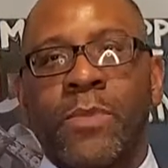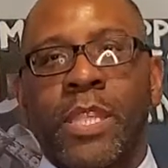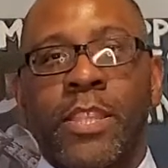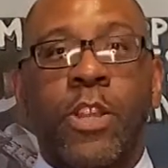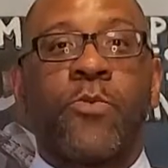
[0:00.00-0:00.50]

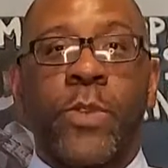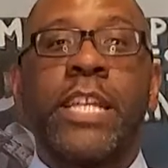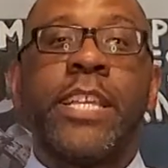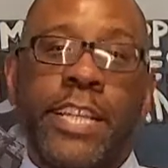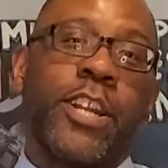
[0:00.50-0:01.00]
they're
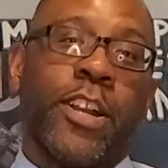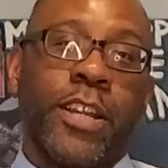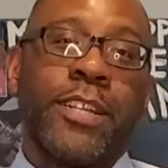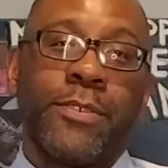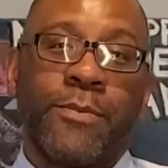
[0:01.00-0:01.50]
really
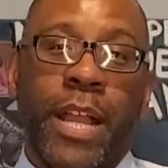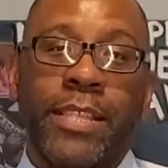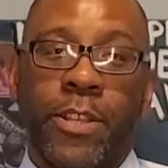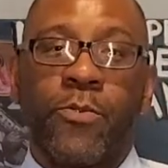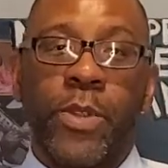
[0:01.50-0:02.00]
good, right?
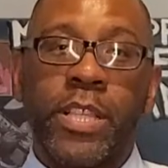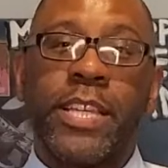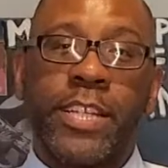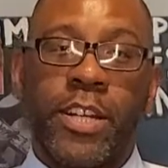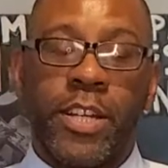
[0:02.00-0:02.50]
They're really
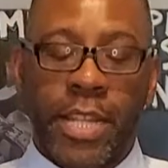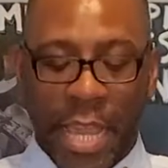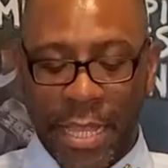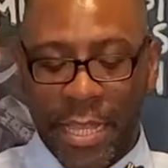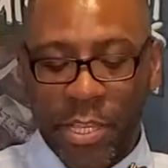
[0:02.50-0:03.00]
good.
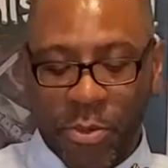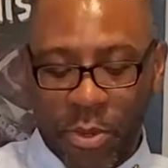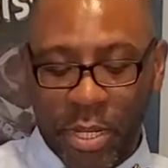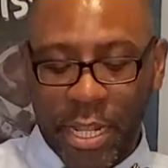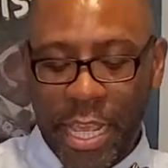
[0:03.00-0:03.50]
And this
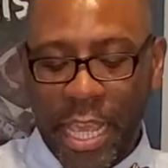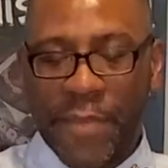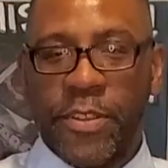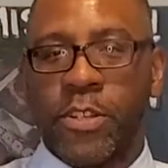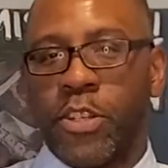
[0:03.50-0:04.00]
one, if
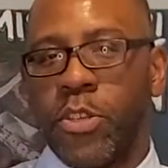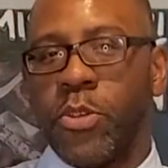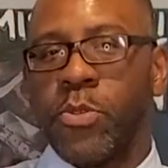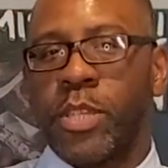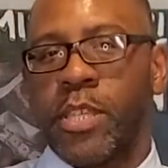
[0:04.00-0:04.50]
you're
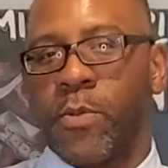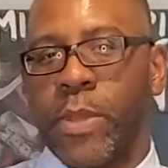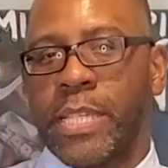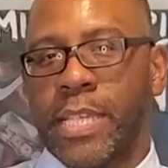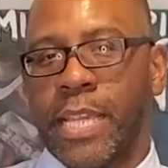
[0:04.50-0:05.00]
new to the
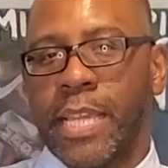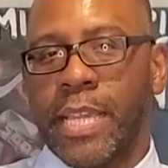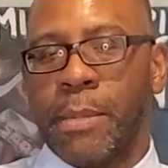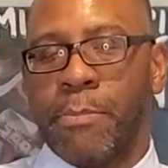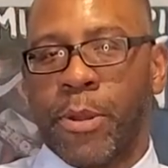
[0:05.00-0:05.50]

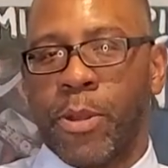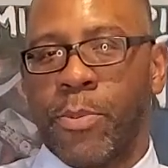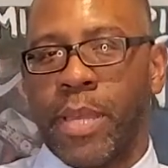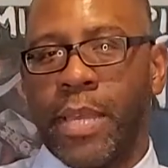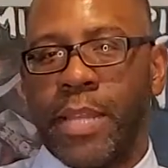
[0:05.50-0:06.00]
whiskey,
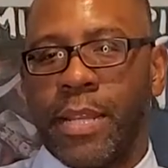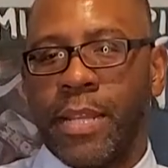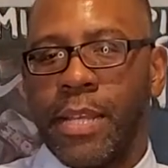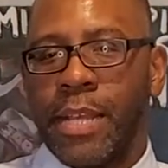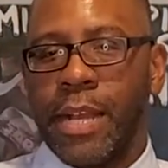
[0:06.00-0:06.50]
bourbon
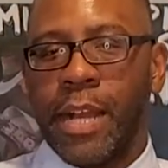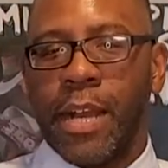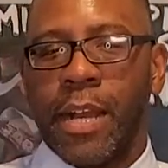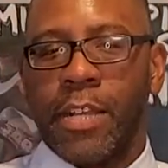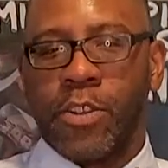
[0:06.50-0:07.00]

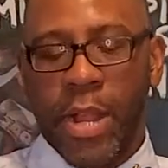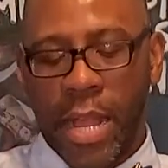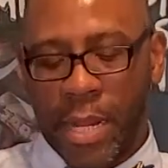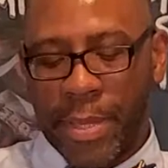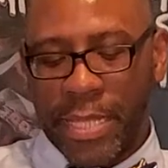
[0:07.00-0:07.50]

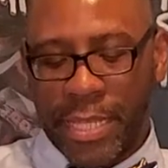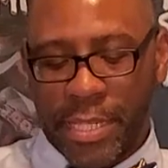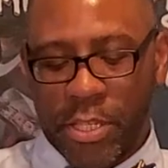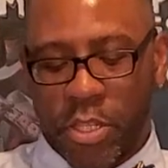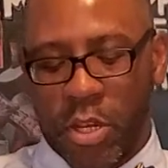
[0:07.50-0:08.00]
crowd, I mean, this
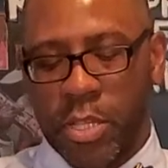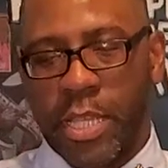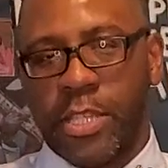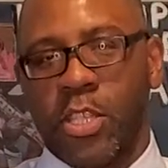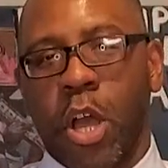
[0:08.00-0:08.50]
is
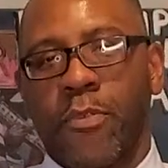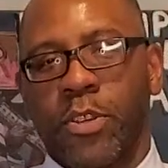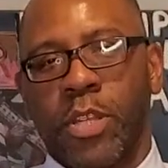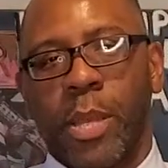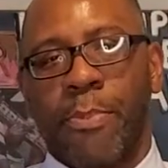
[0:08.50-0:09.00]
certainly
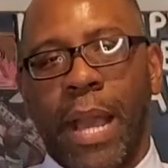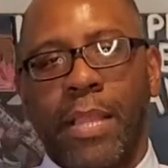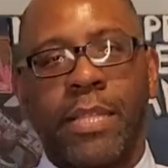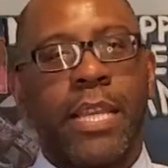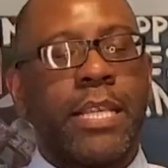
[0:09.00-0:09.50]
softer on the
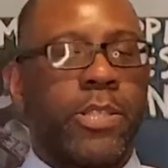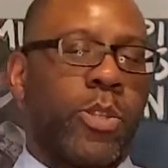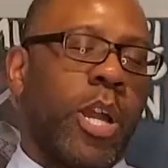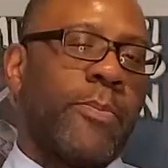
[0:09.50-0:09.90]
palate. This will